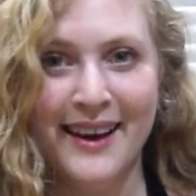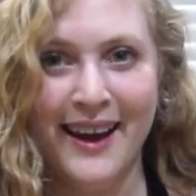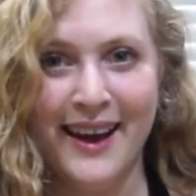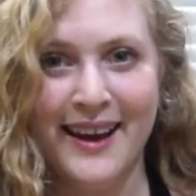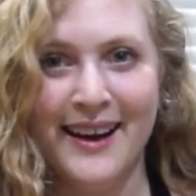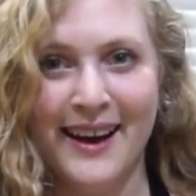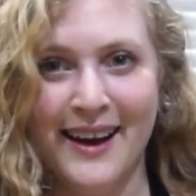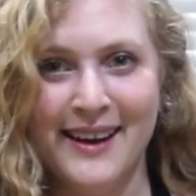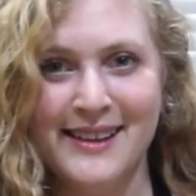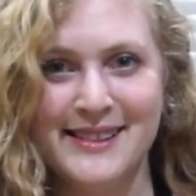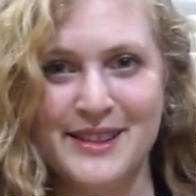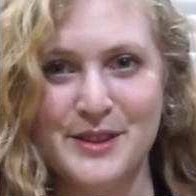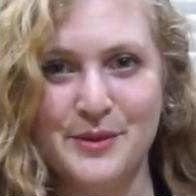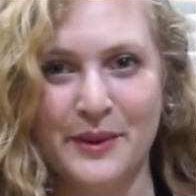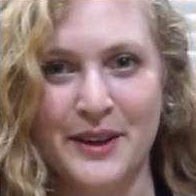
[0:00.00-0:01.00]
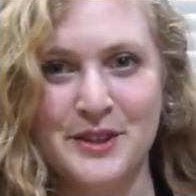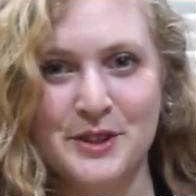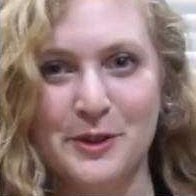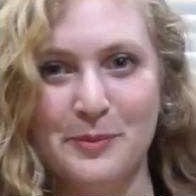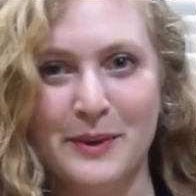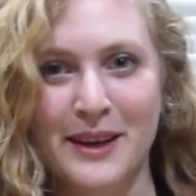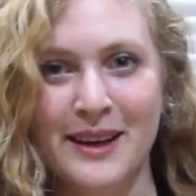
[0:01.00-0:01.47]
Hey guys, it's
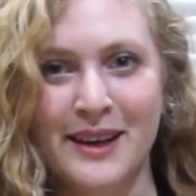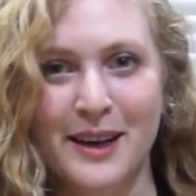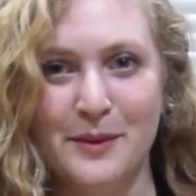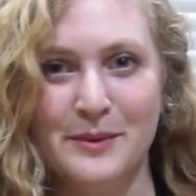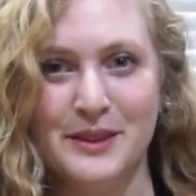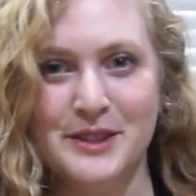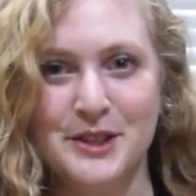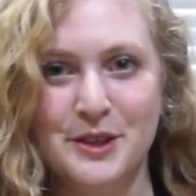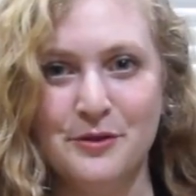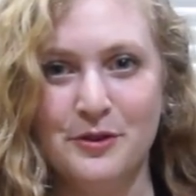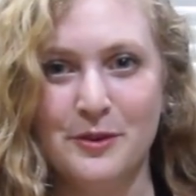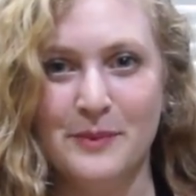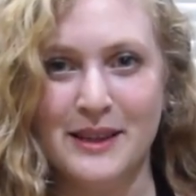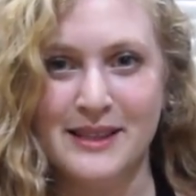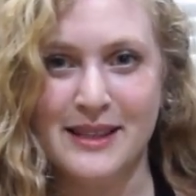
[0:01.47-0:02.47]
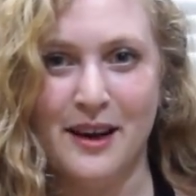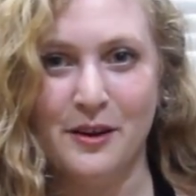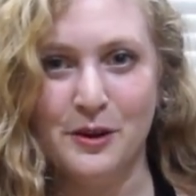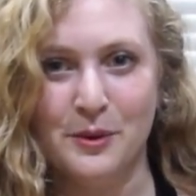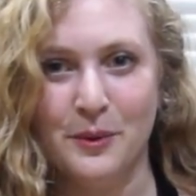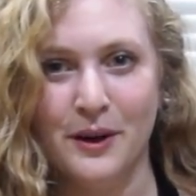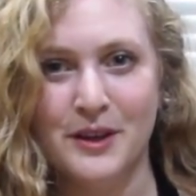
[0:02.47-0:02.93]
Rachel P. coming to you from my
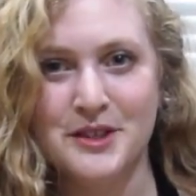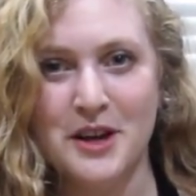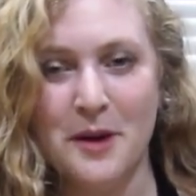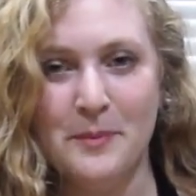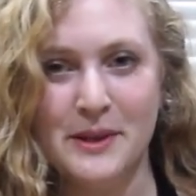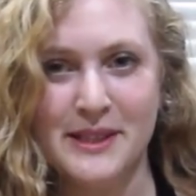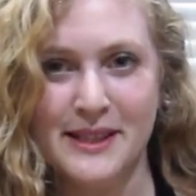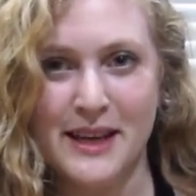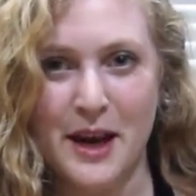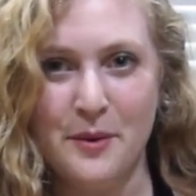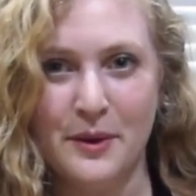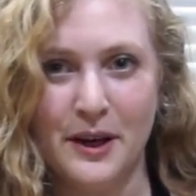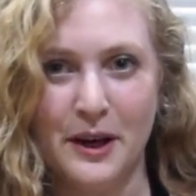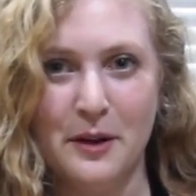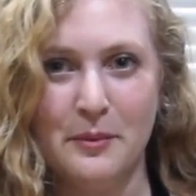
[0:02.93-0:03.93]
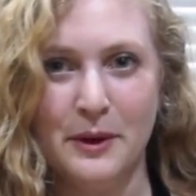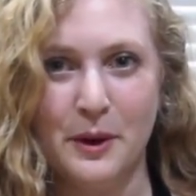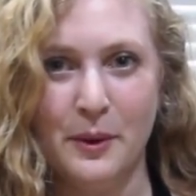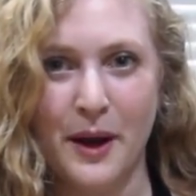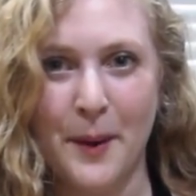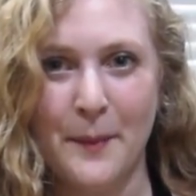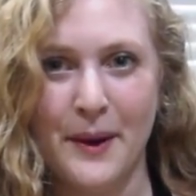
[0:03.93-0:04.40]
salad workshop, and today we're going to be
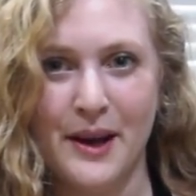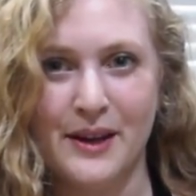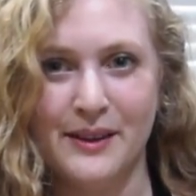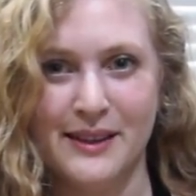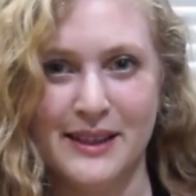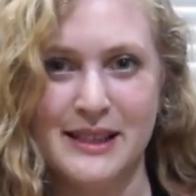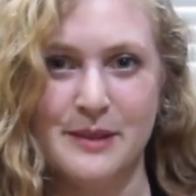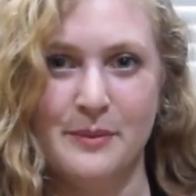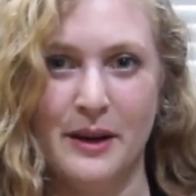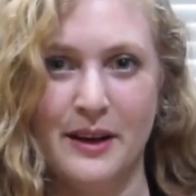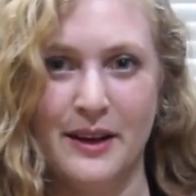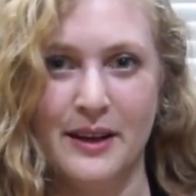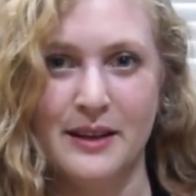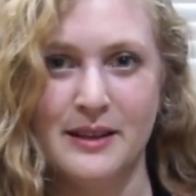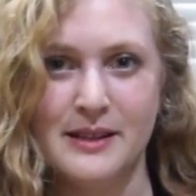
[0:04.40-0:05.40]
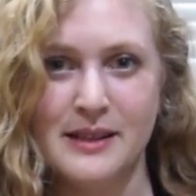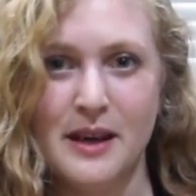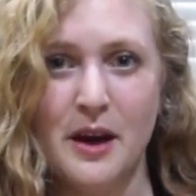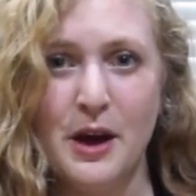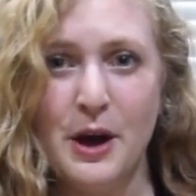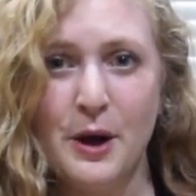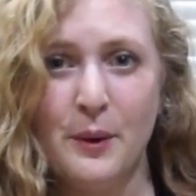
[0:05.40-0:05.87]
quick pickling some onions.
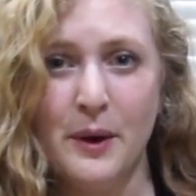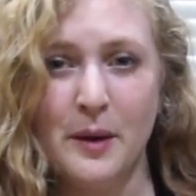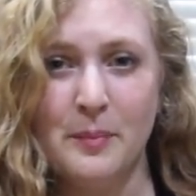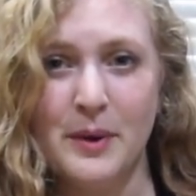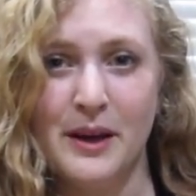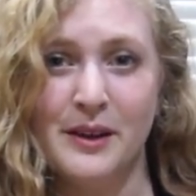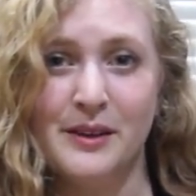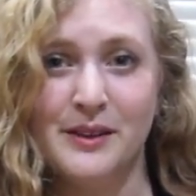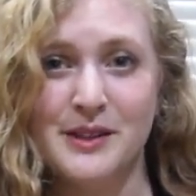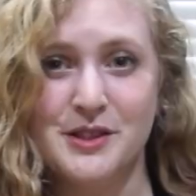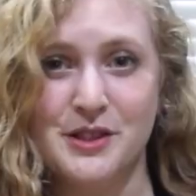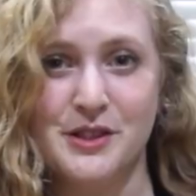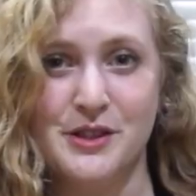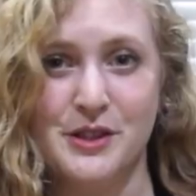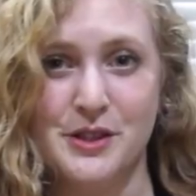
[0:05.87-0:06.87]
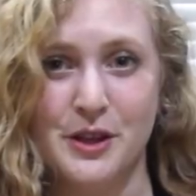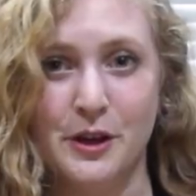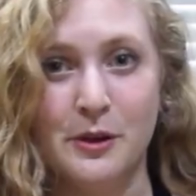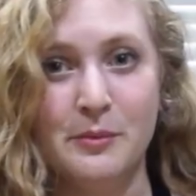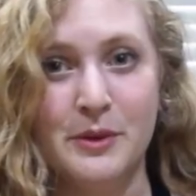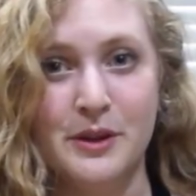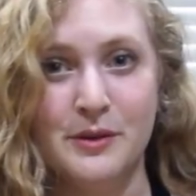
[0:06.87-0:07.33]
Quick pickle is just a
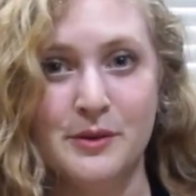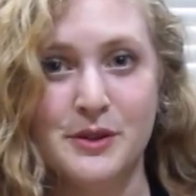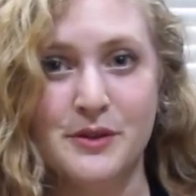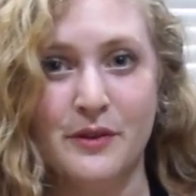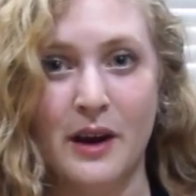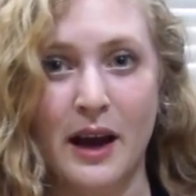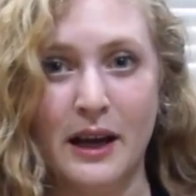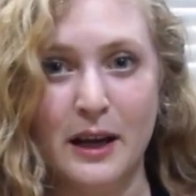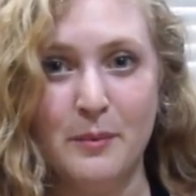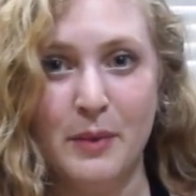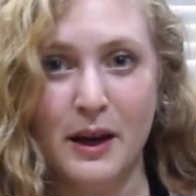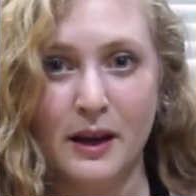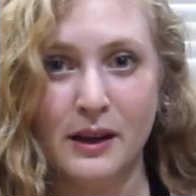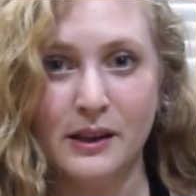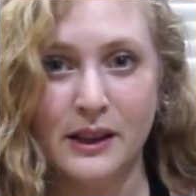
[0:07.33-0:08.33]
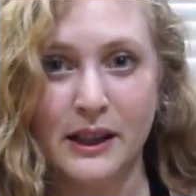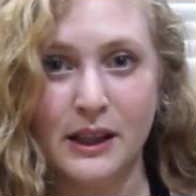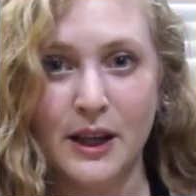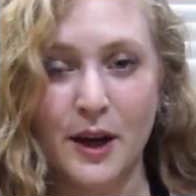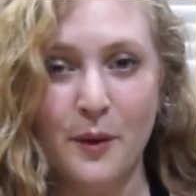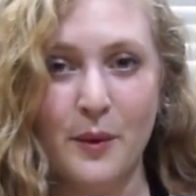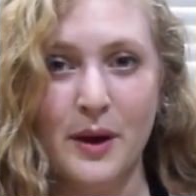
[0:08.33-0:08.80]
term used for any pickling
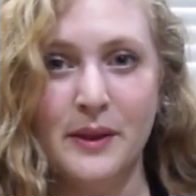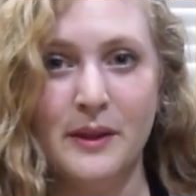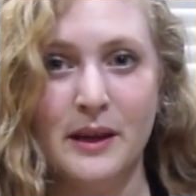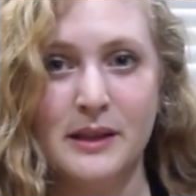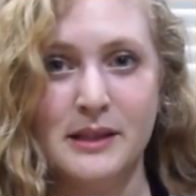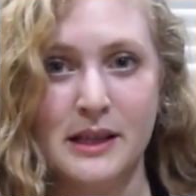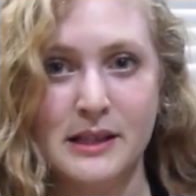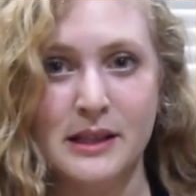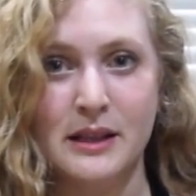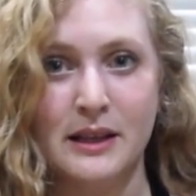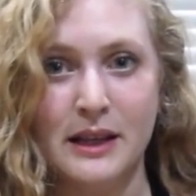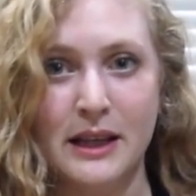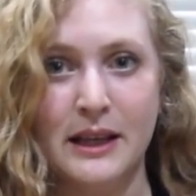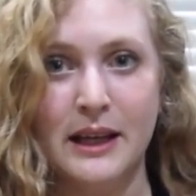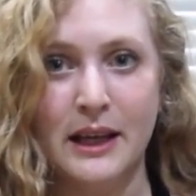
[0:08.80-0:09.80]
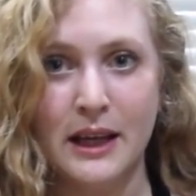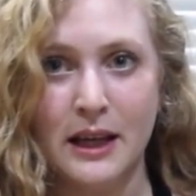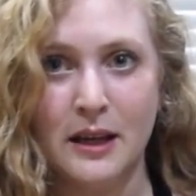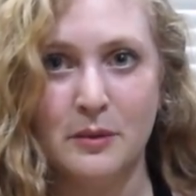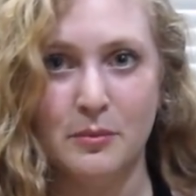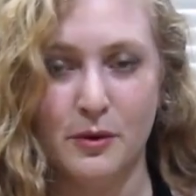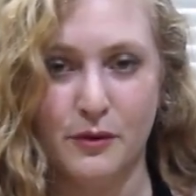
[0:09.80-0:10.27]
liquid that doesn't need
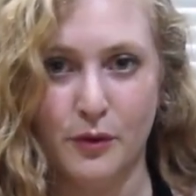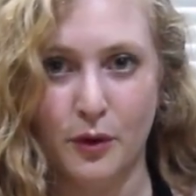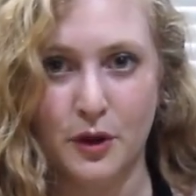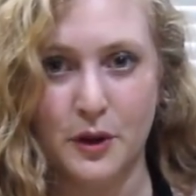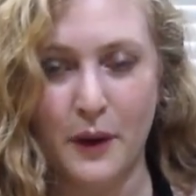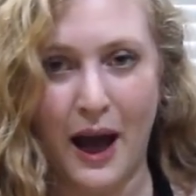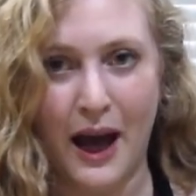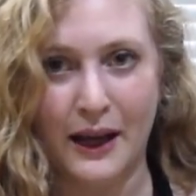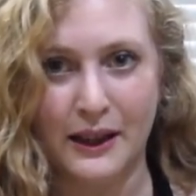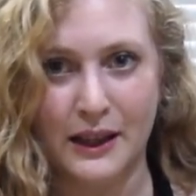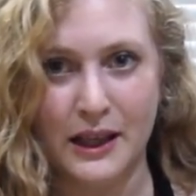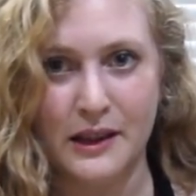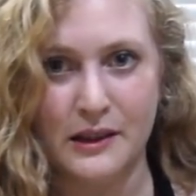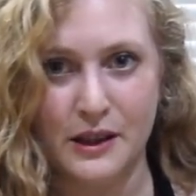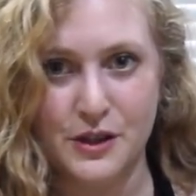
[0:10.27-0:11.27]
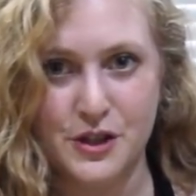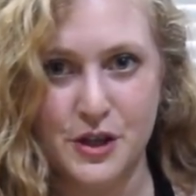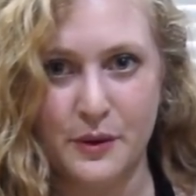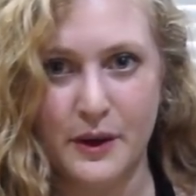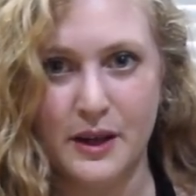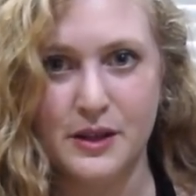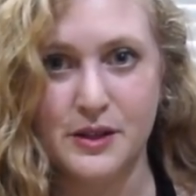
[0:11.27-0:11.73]
heat before you add anything
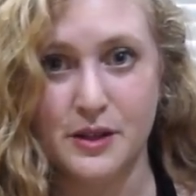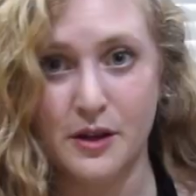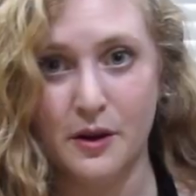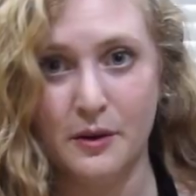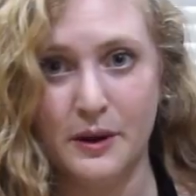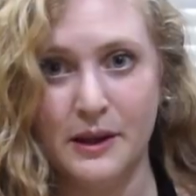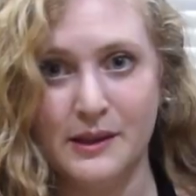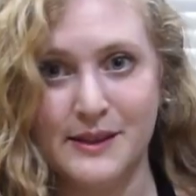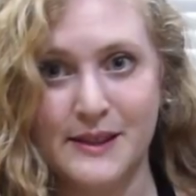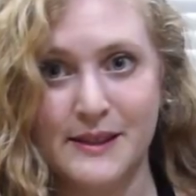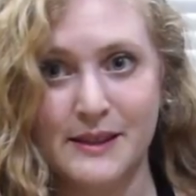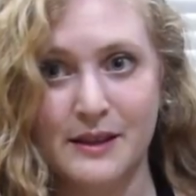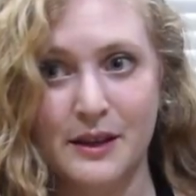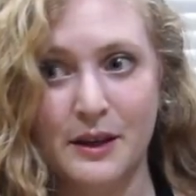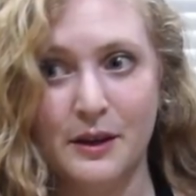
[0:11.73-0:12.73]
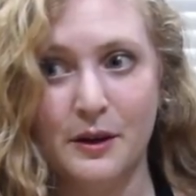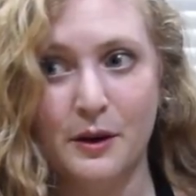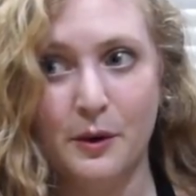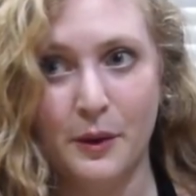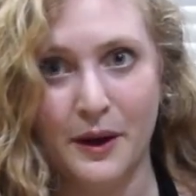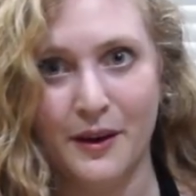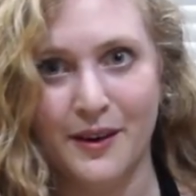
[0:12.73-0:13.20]
to it, so it's
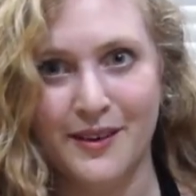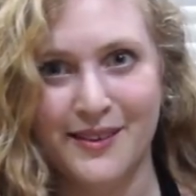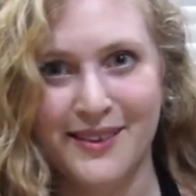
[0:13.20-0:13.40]
quicker.